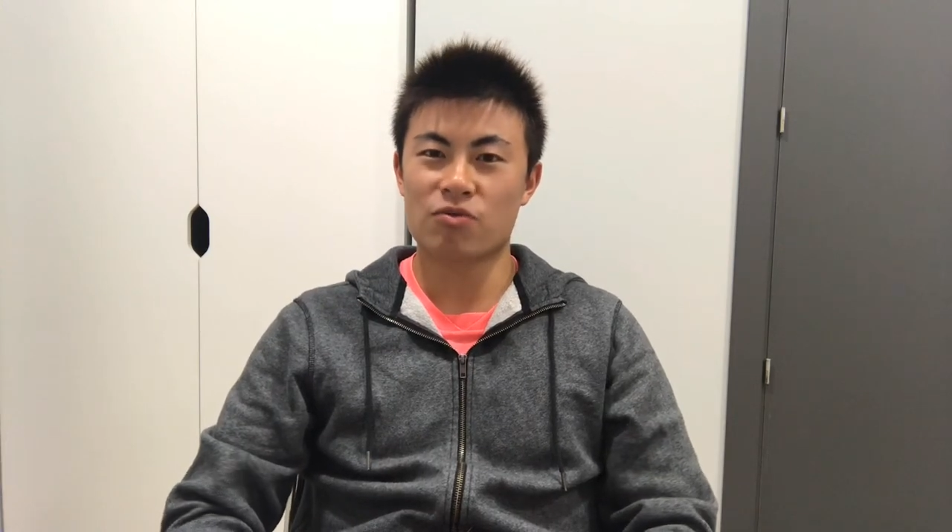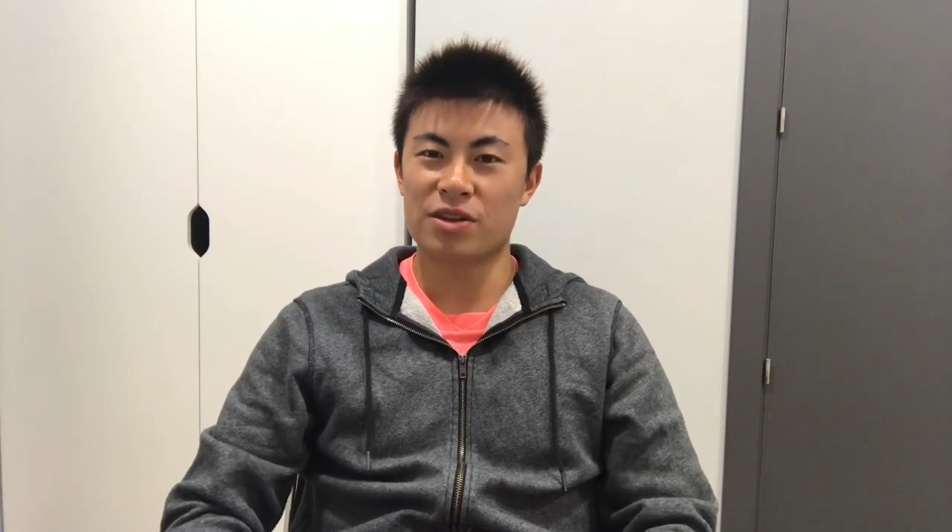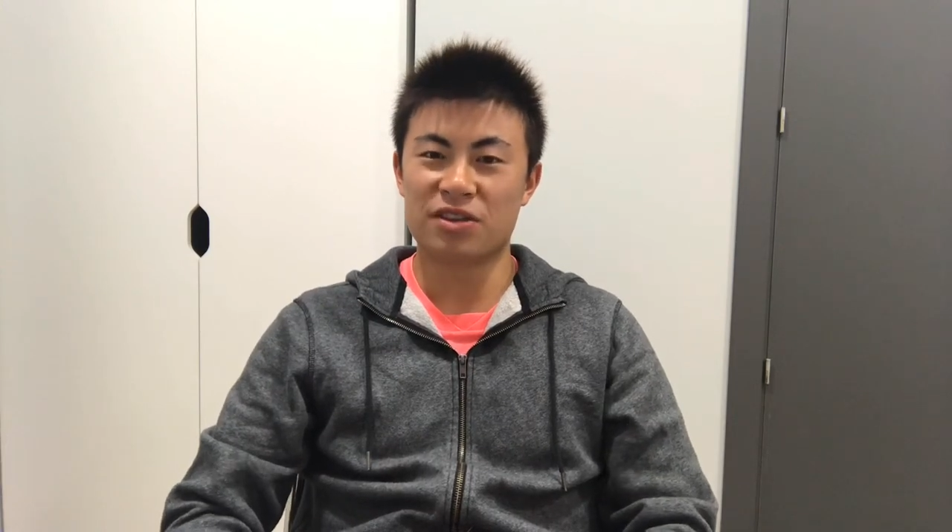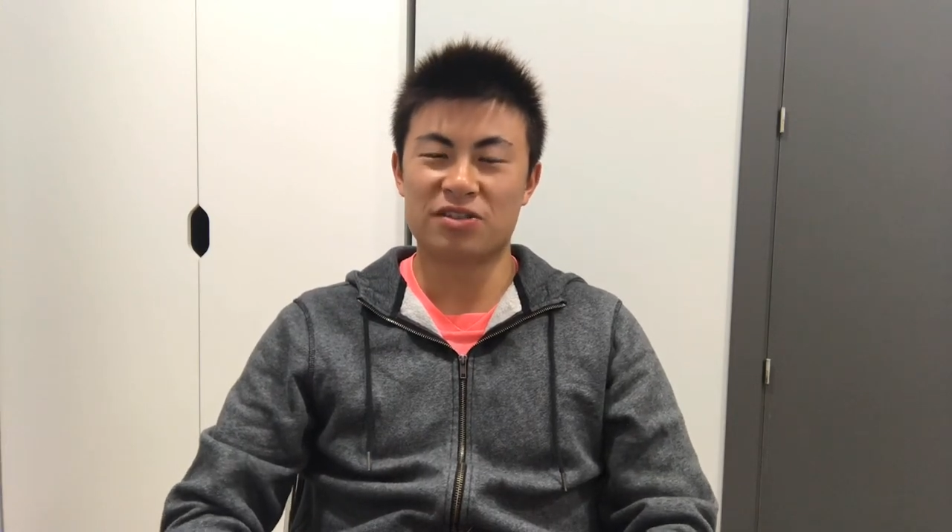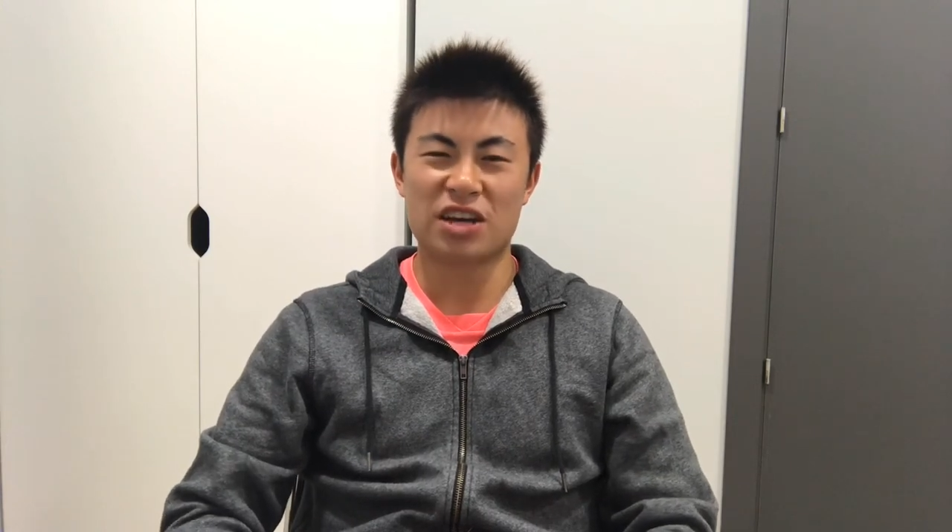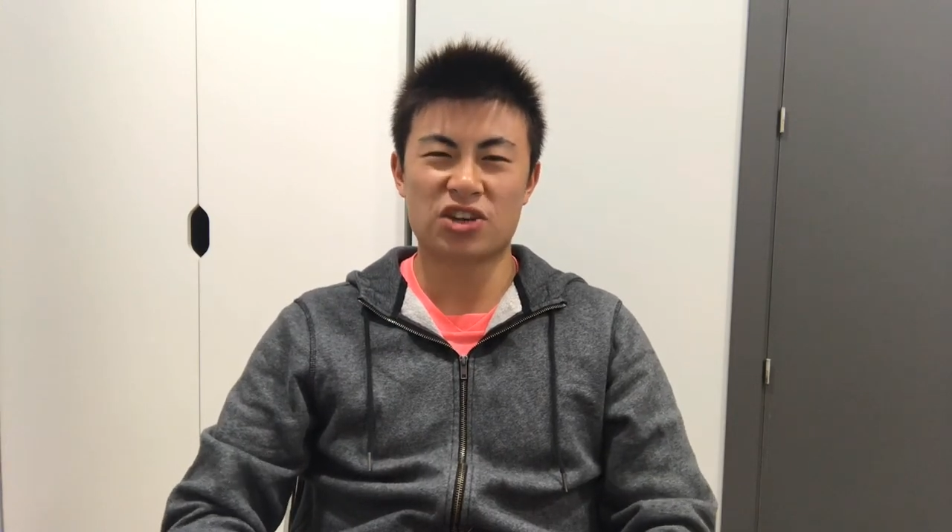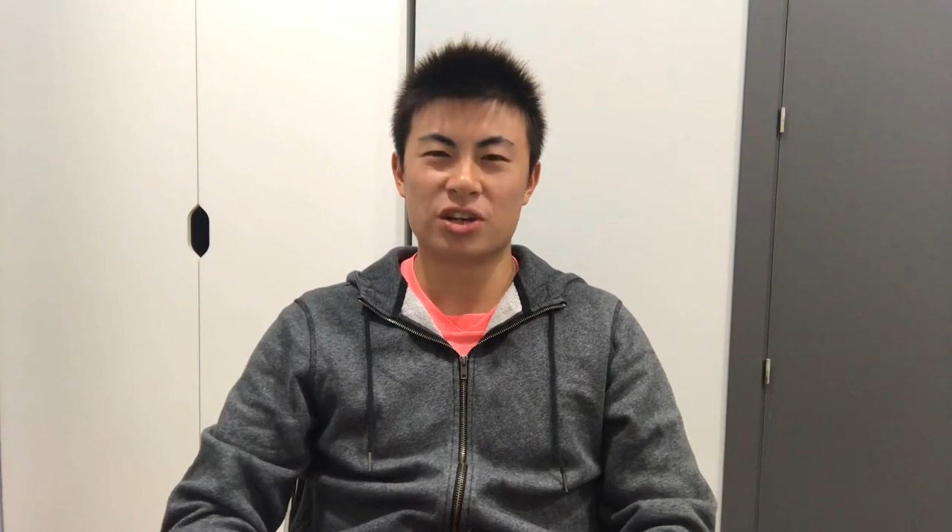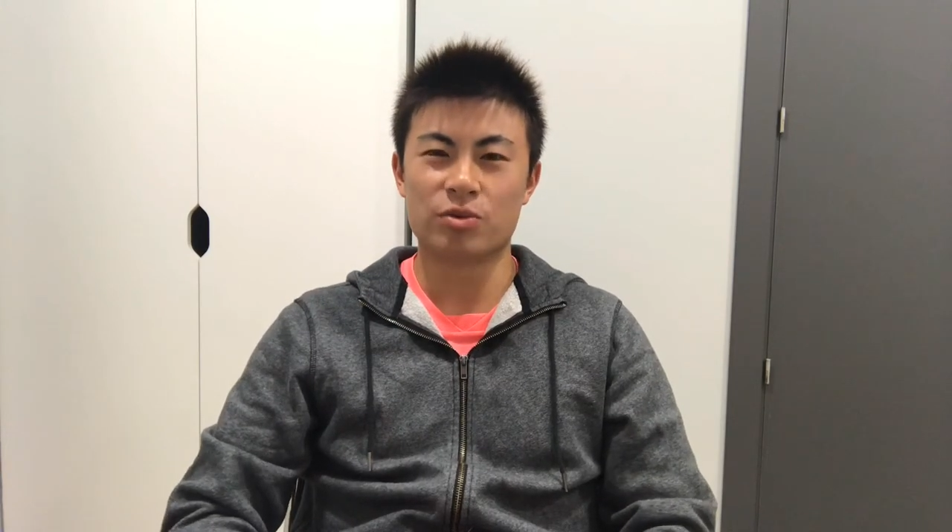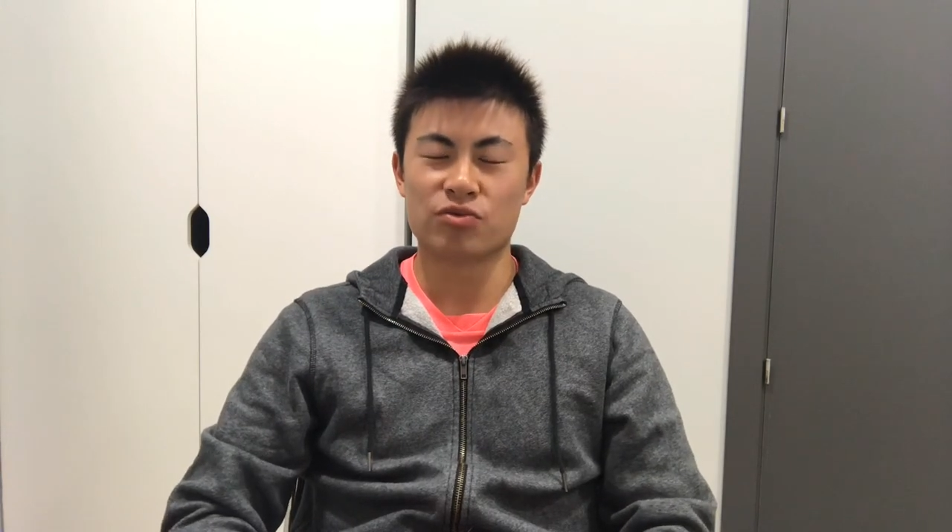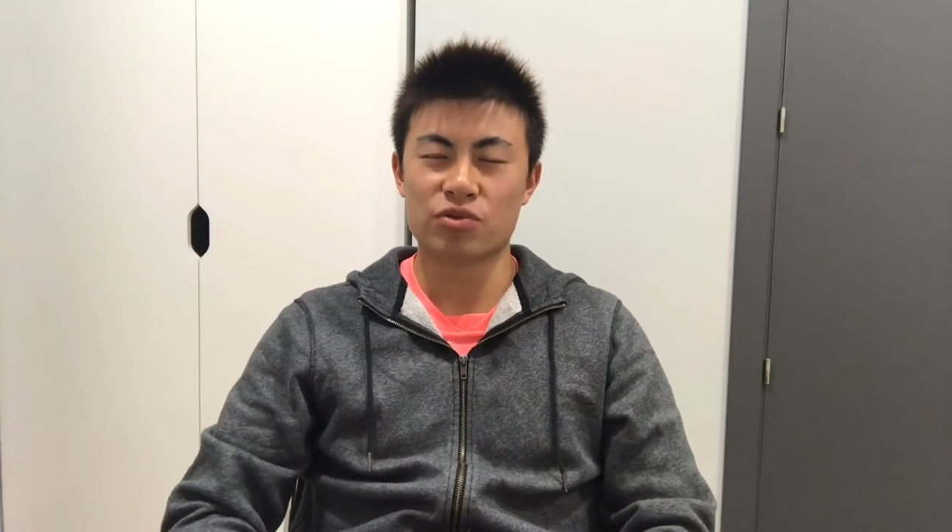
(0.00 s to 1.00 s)
In the session,
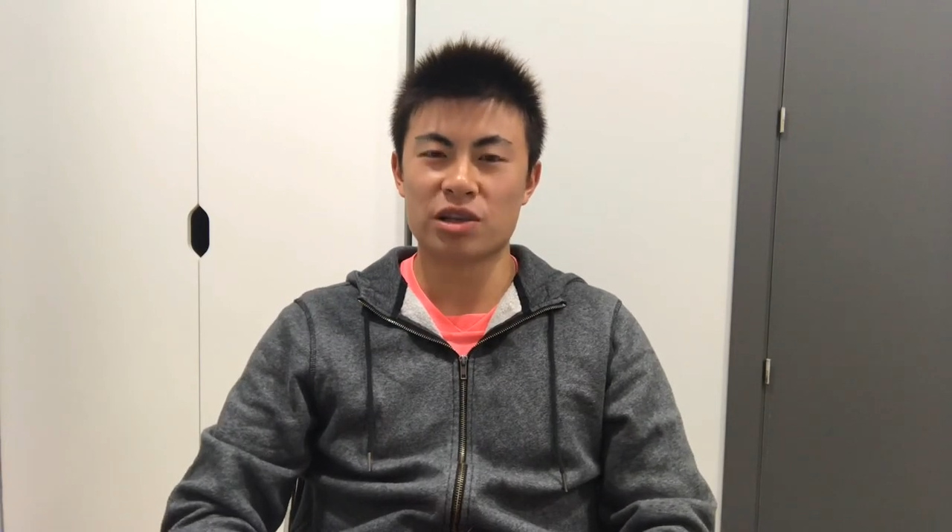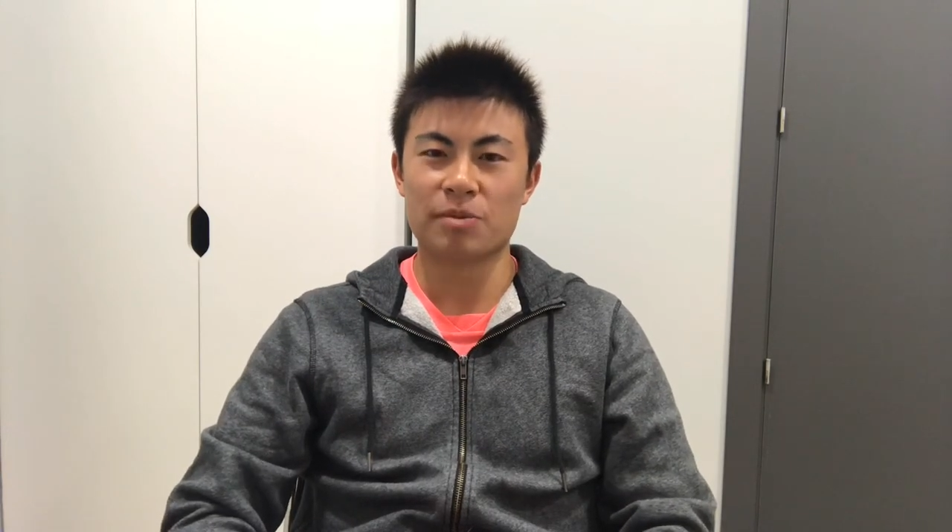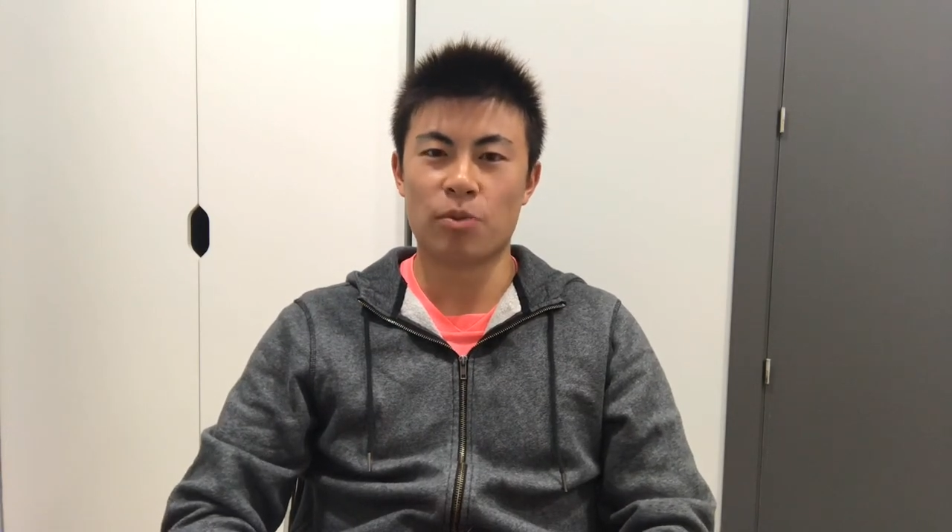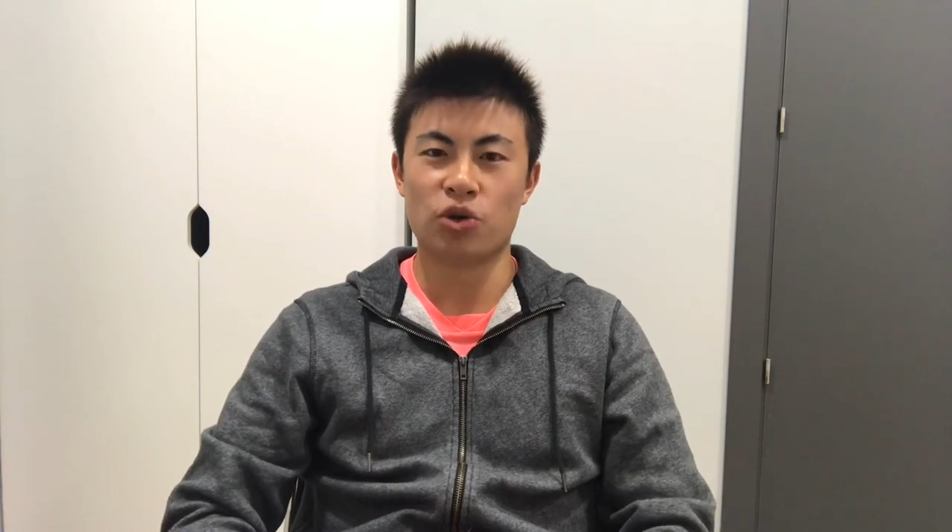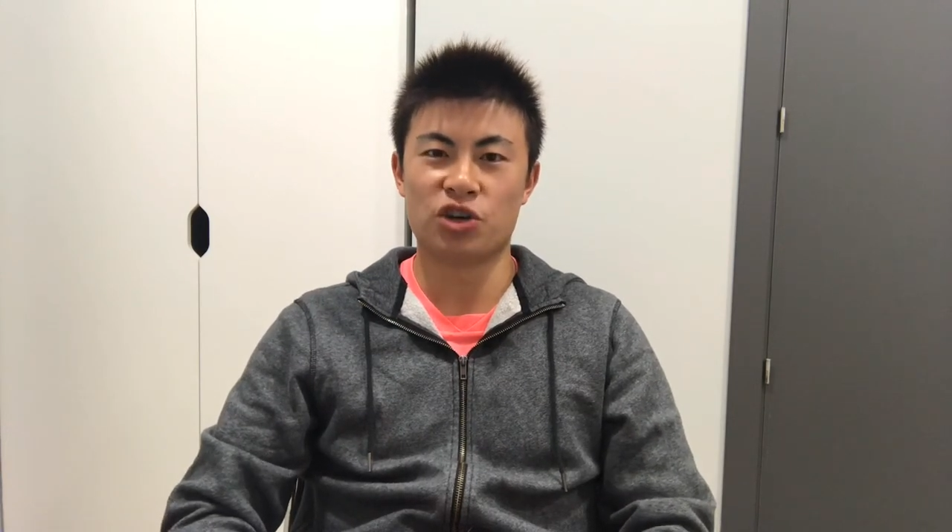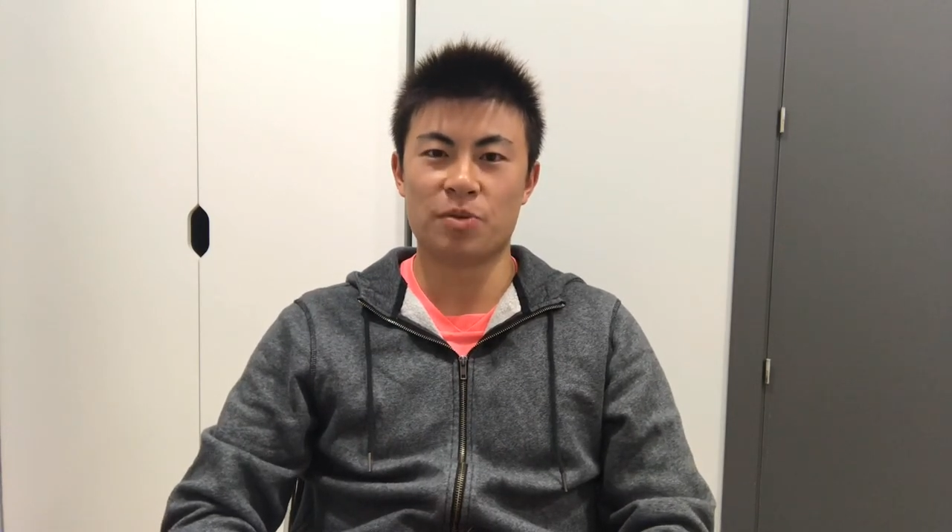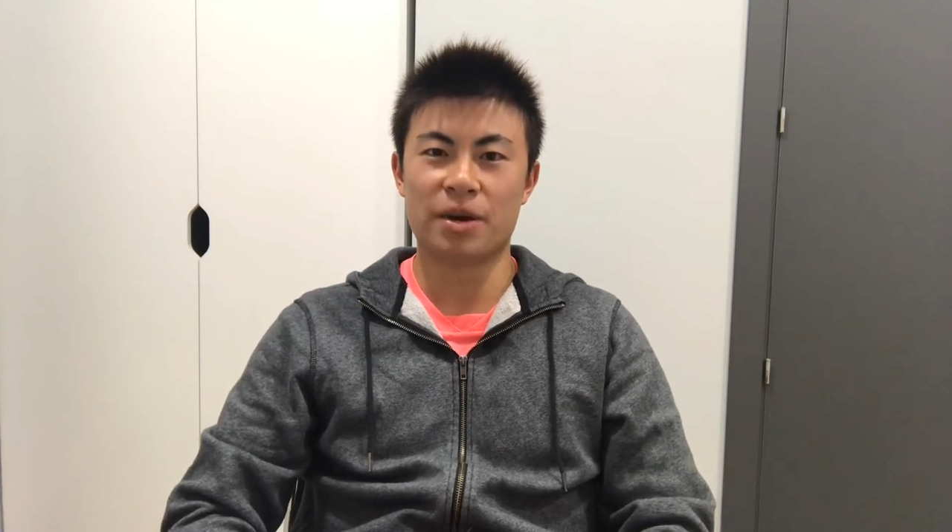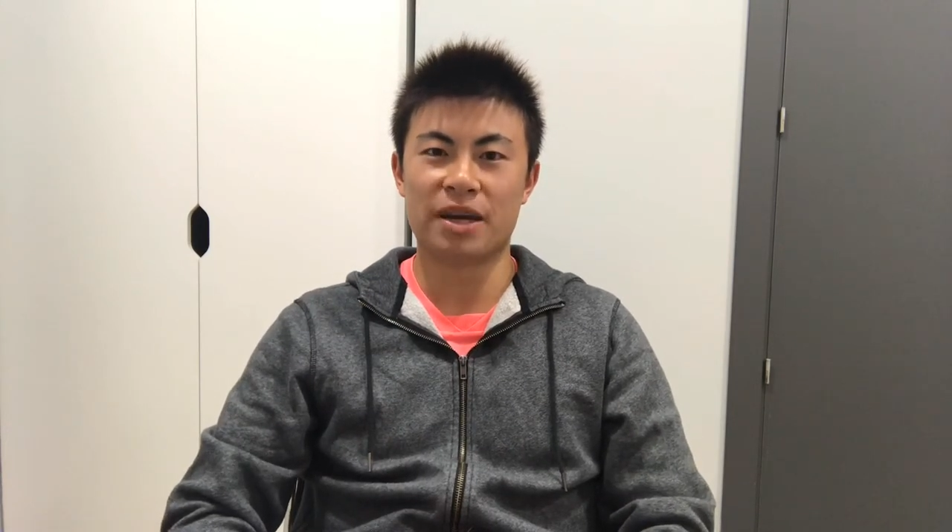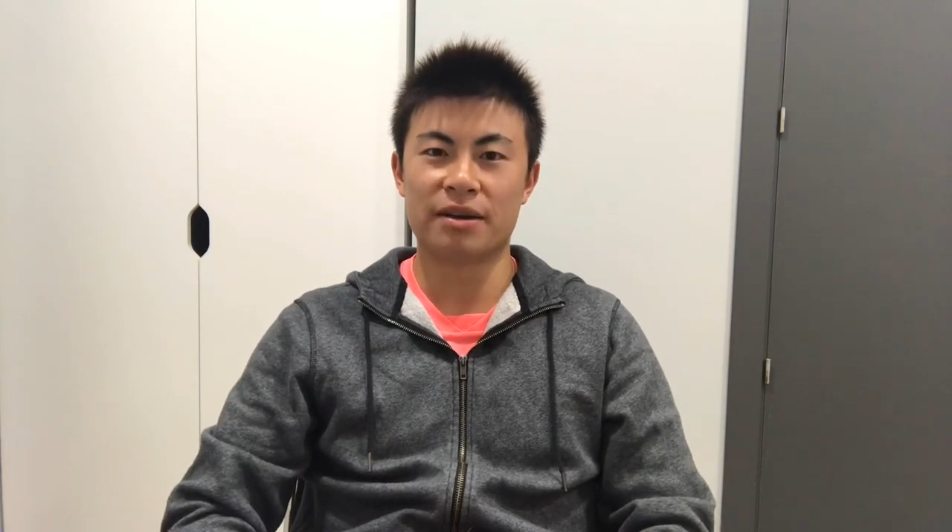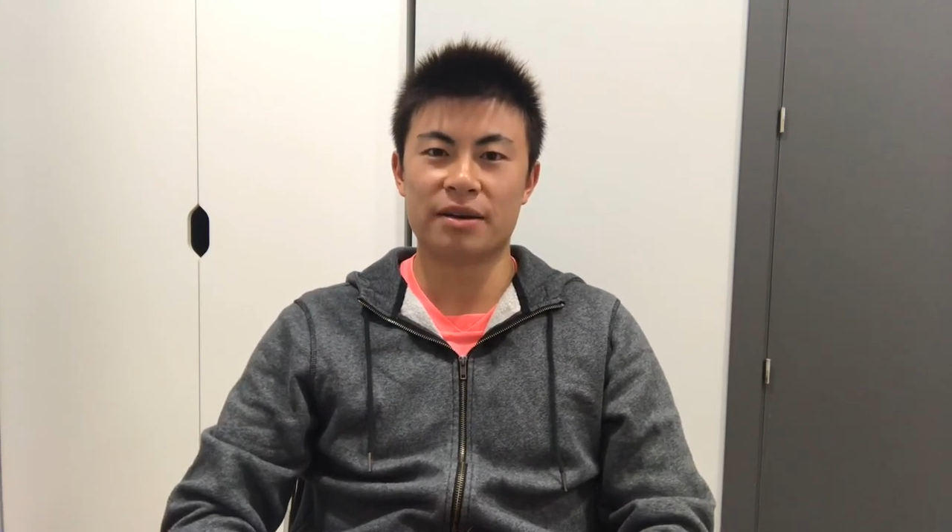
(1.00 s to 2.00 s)
he was really pushing
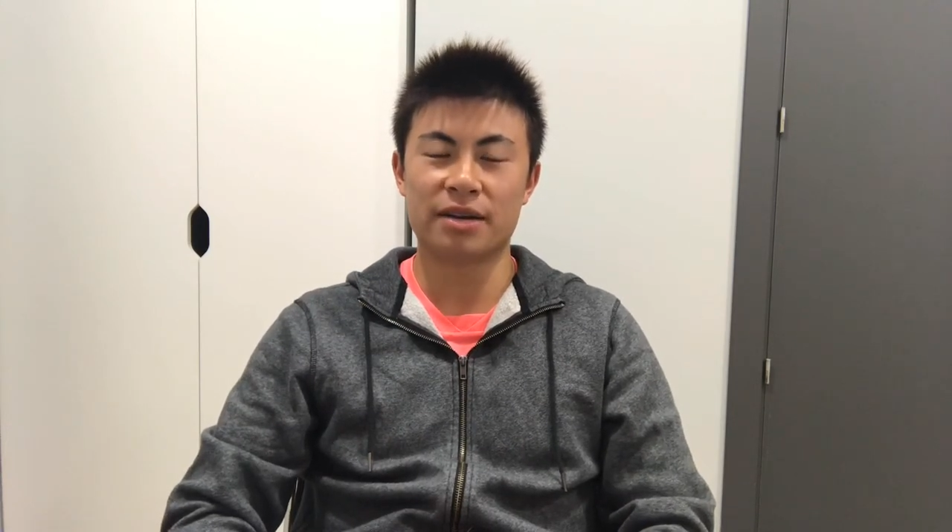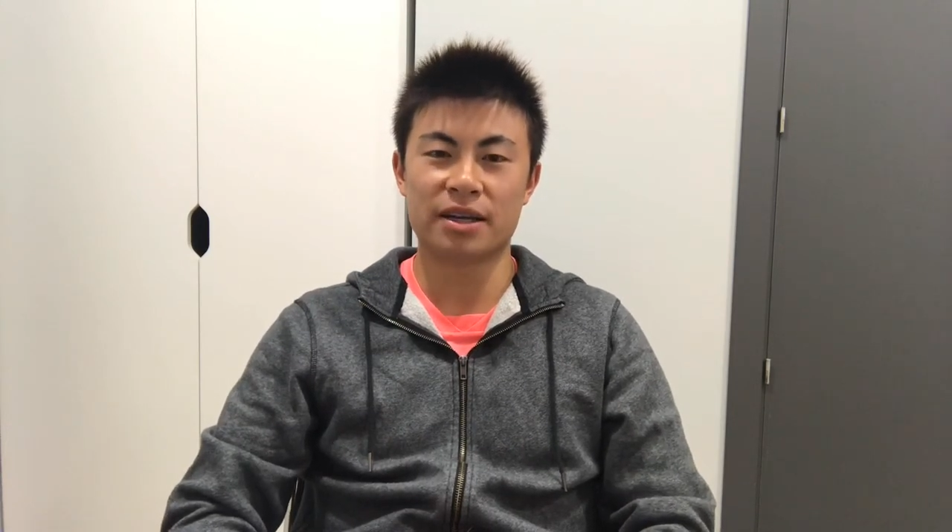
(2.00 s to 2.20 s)
me, and